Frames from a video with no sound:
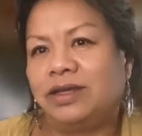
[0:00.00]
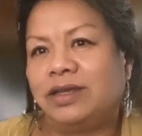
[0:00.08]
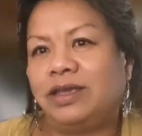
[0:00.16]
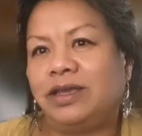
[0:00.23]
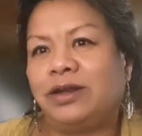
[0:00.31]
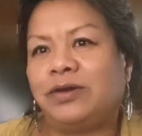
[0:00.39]

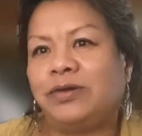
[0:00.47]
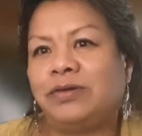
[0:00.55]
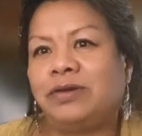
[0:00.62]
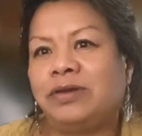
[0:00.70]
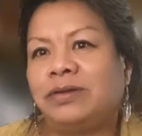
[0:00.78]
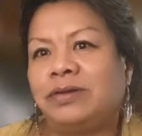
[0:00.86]
you
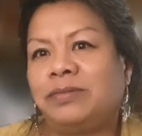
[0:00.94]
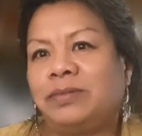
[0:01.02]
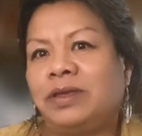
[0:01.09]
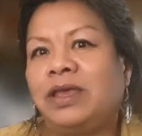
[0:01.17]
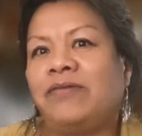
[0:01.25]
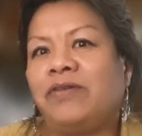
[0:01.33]
know,
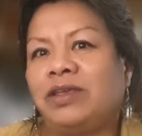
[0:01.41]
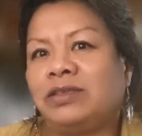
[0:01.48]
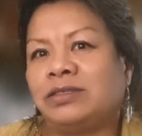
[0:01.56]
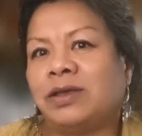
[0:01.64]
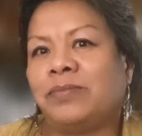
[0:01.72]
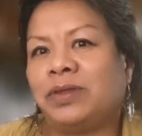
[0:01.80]
giving
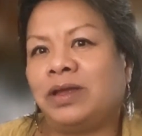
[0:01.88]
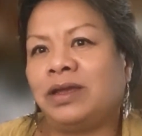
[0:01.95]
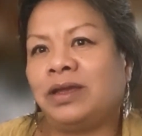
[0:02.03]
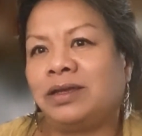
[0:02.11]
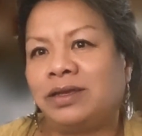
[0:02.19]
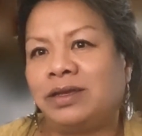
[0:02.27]

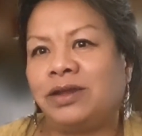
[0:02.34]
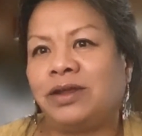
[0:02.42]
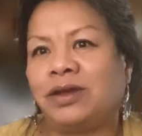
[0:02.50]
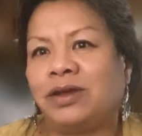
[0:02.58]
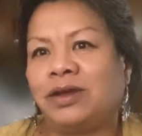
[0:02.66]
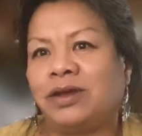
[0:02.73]
something, you
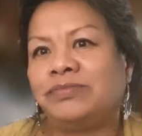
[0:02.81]
know,